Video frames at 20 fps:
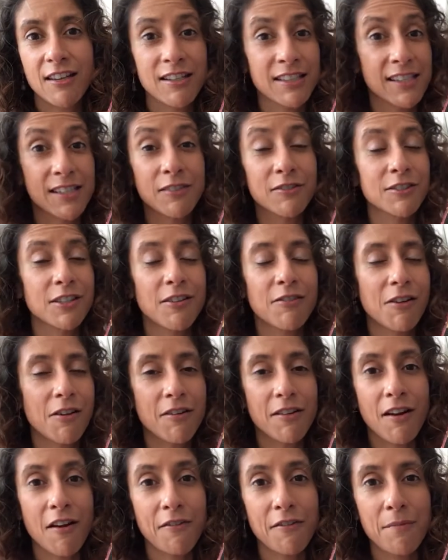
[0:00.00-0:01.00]
I still don't know
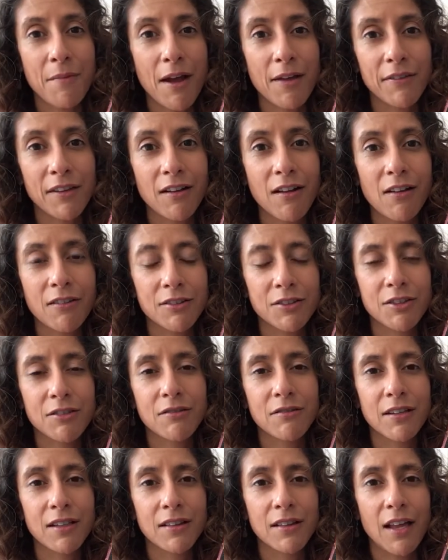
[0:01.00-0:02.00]
enough about the
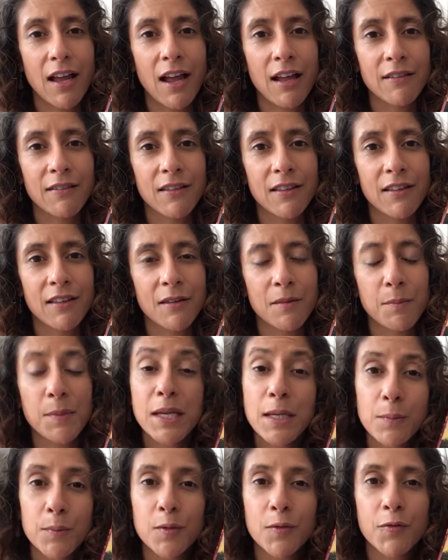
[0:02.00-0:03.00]
culture and the
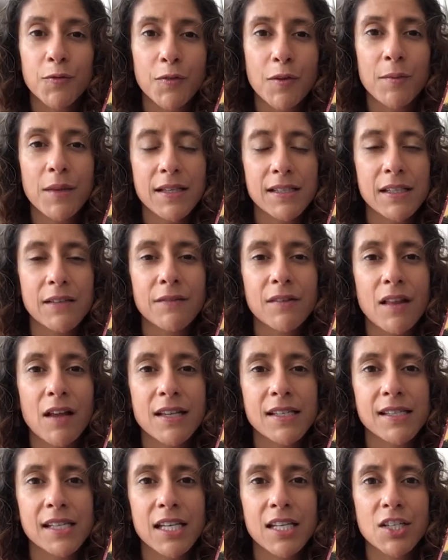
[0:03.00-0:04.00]
people from that
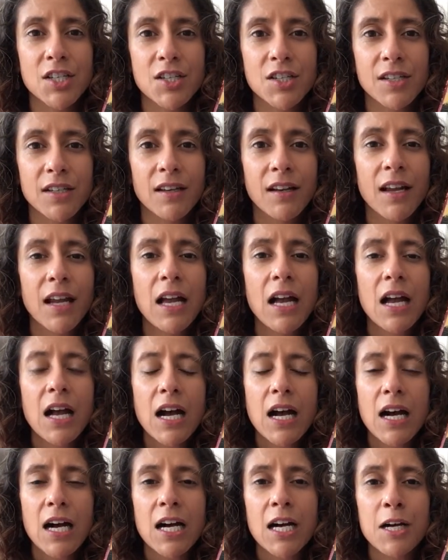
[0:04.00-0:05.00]
civilization.
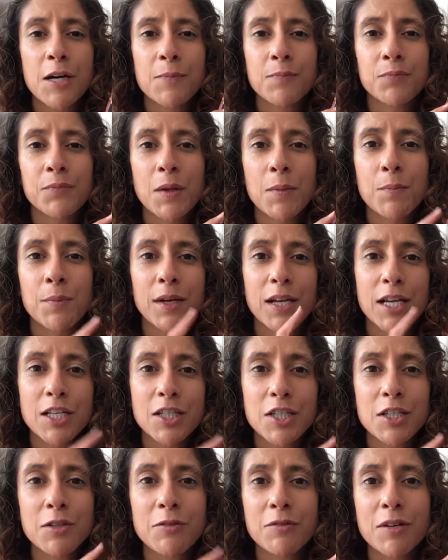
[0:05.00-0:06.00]
But I
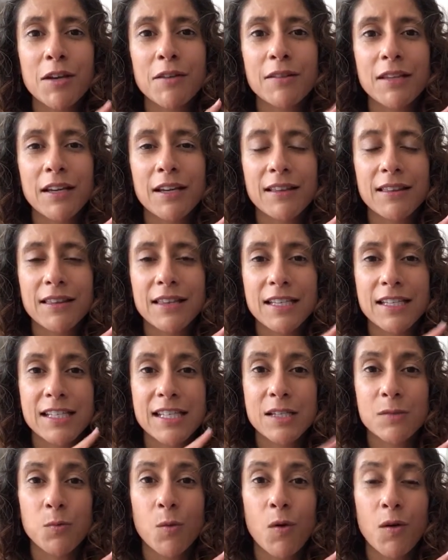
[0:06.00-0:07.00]
do know that this
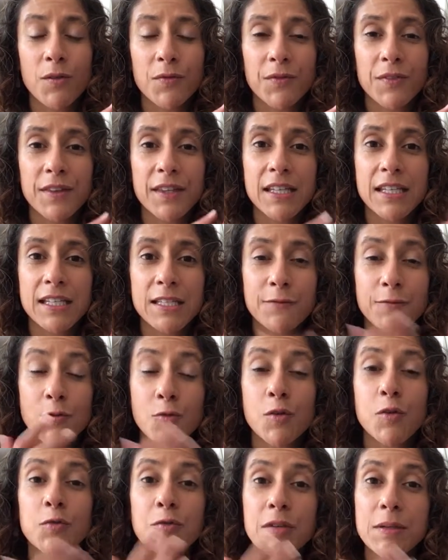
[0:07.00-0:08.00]
is what these
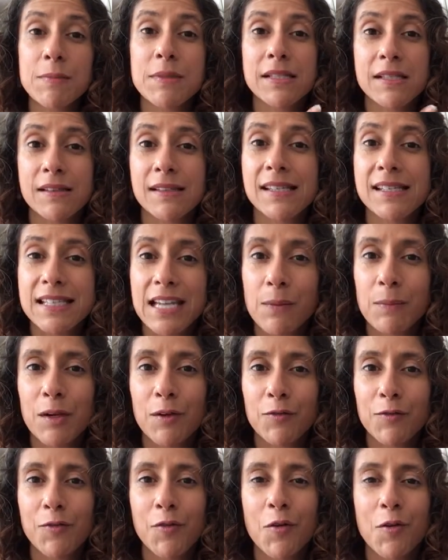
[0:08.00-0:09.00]
four agreements are stemming
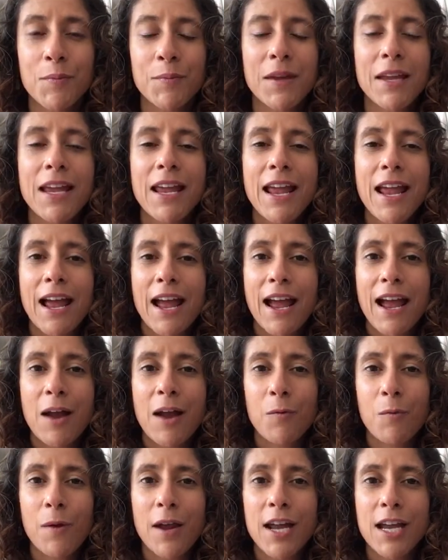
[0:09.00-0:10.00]
from,
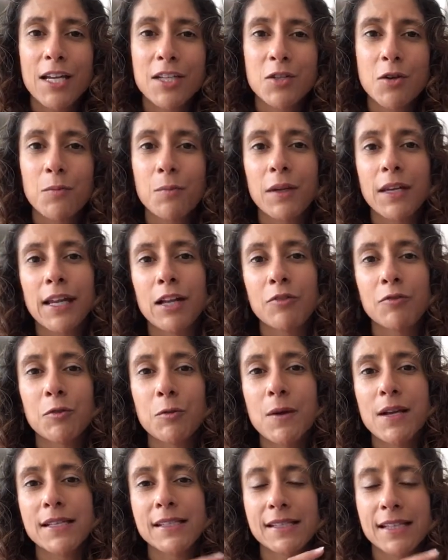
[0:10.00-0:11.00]
and where Don Miguel
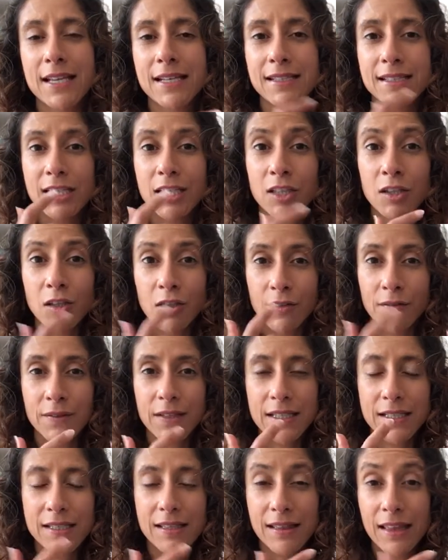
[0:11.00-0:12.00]
Ruiz gets a lot of
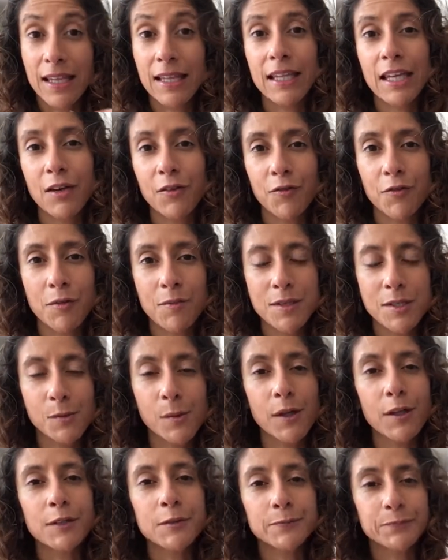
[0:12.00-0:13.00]
his thinking from as
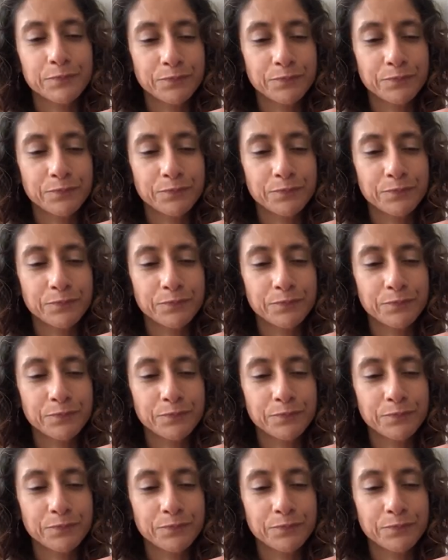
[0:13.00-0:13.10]
well.